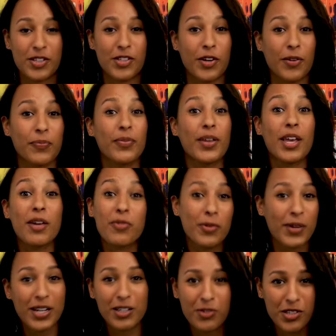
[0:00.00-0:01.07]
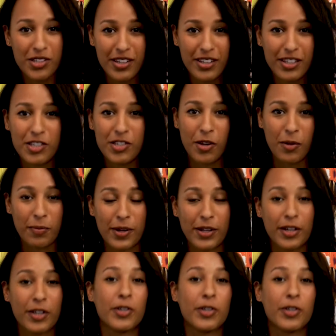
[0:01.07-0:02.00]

So, if you're interested in this topic,